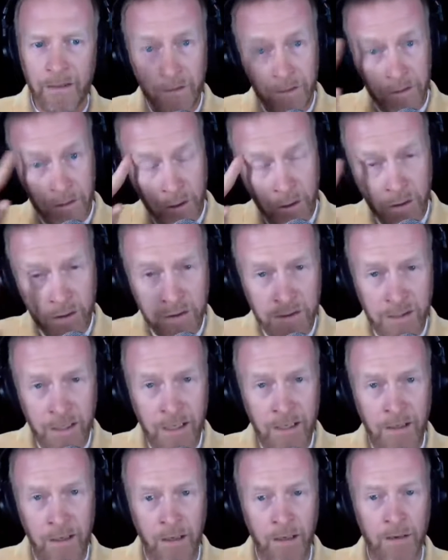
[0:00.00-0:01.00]
and this
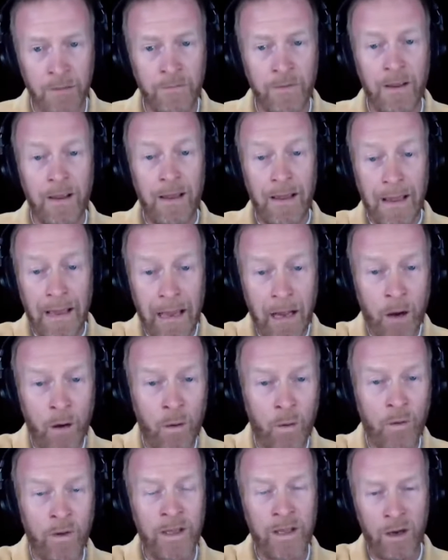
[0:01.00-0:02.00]
understanding of
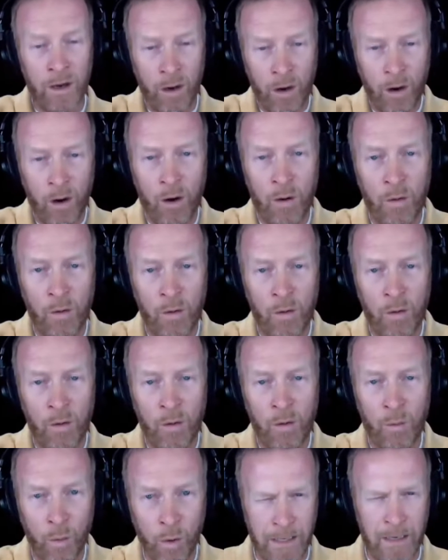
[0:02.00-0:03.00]
how it all
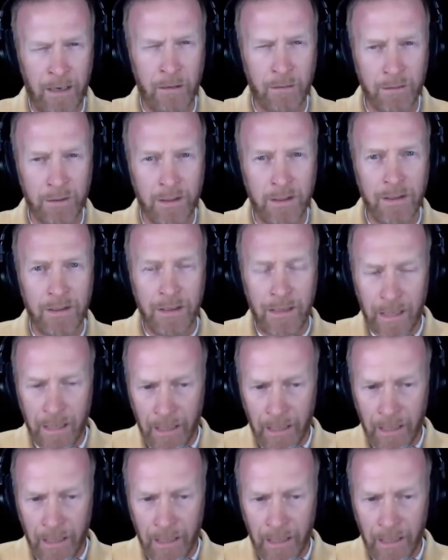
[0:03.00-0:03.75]
works out.